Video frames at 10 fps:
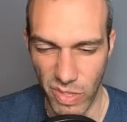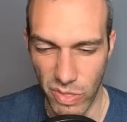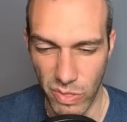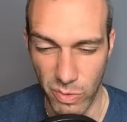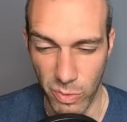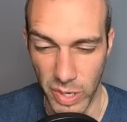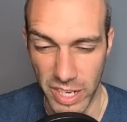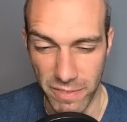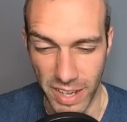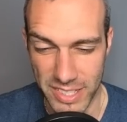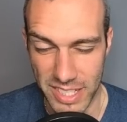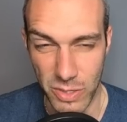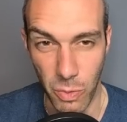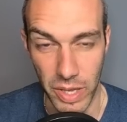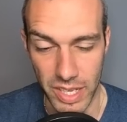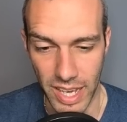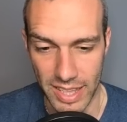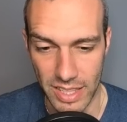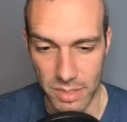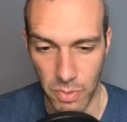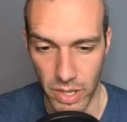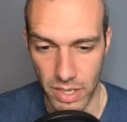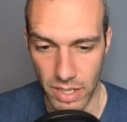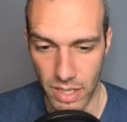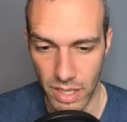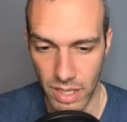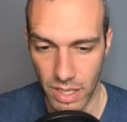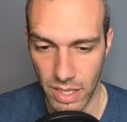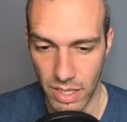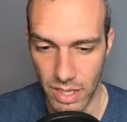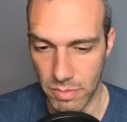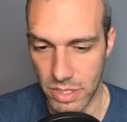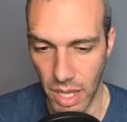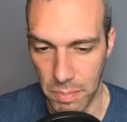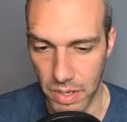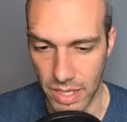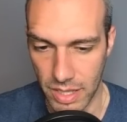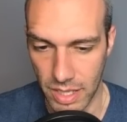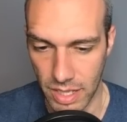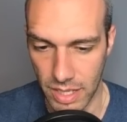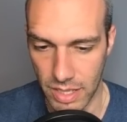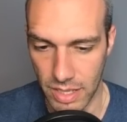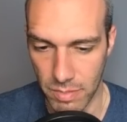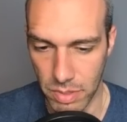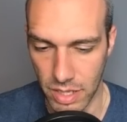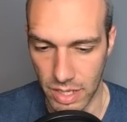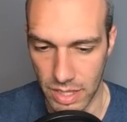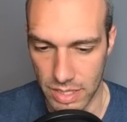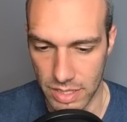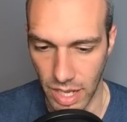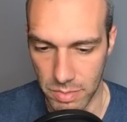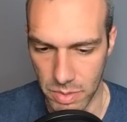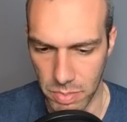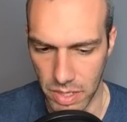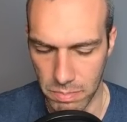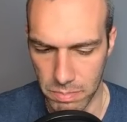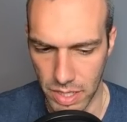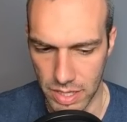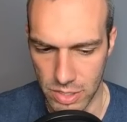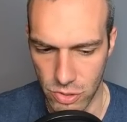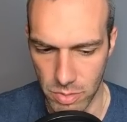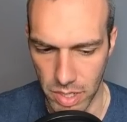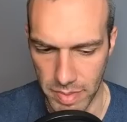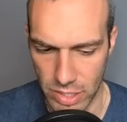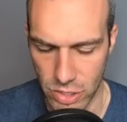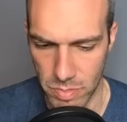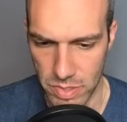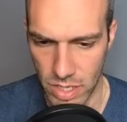3 to 5 sets a week at this point. I'm just not putting in the time to play these GBL matchups.